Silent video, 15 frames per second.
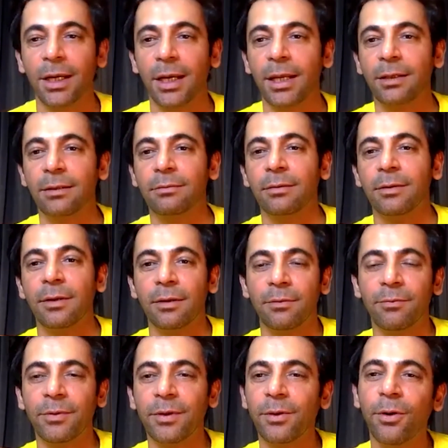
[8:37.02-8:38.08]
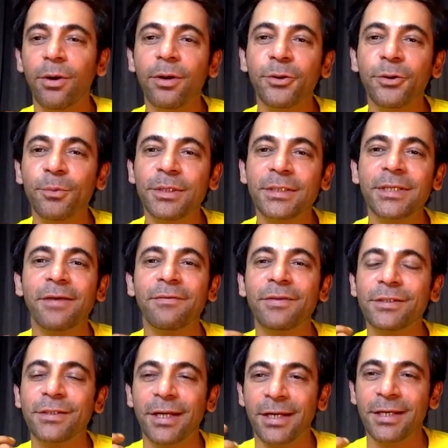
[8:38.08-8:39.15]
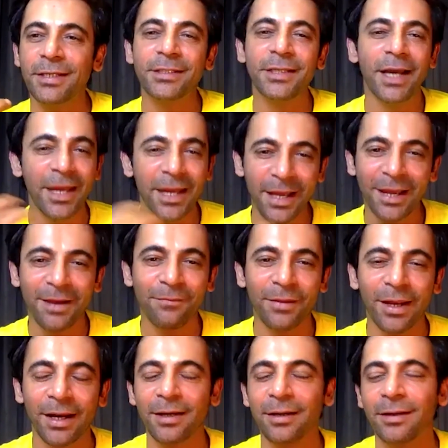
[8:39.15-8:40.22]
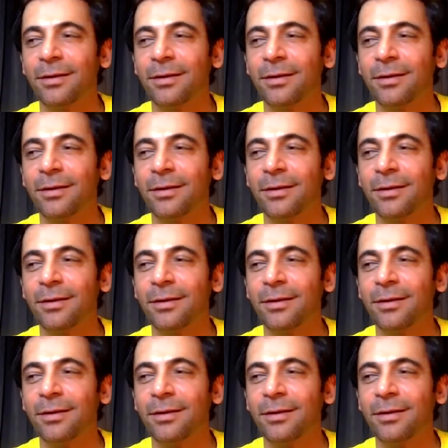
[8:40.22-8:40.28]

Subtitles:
Like, we all humans have this tendency, I have that,